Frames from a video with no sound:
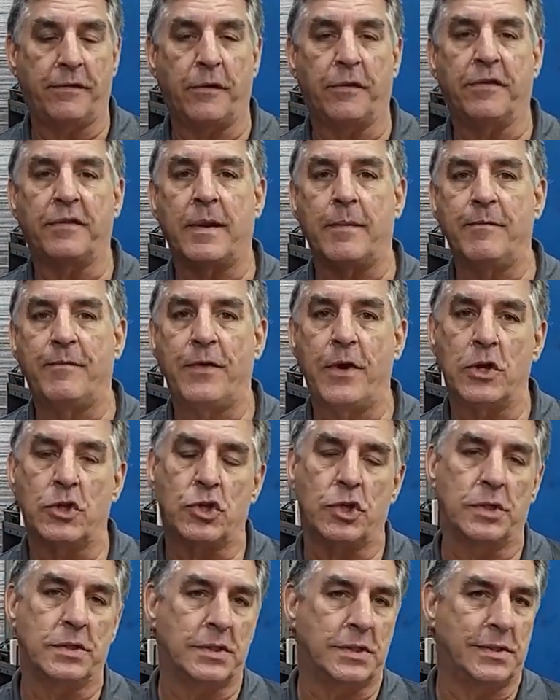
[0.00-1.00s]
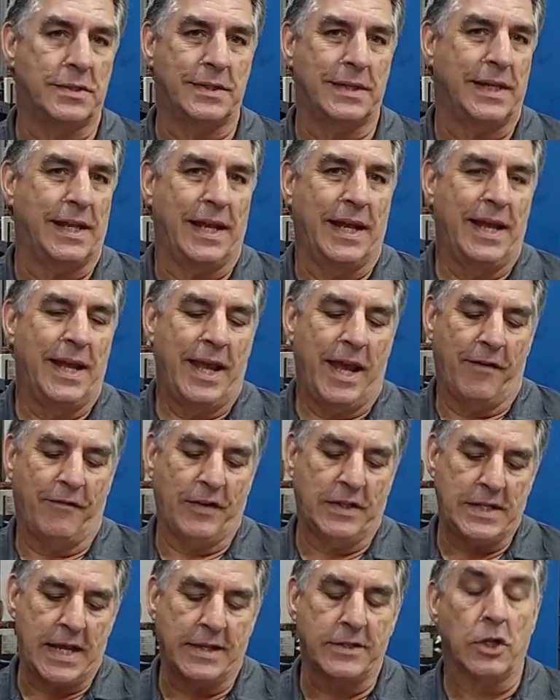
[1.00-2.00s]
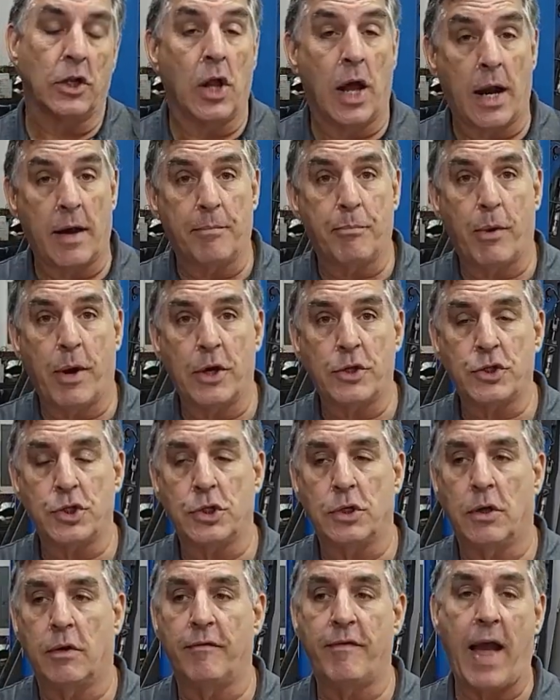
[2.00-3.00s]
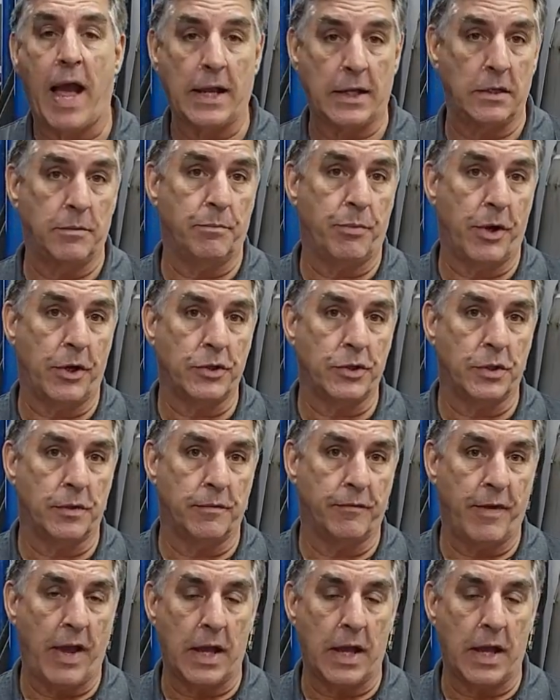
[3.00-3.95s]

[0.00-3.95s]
So some functions, if it takes a lot of pressure or vacuum pressure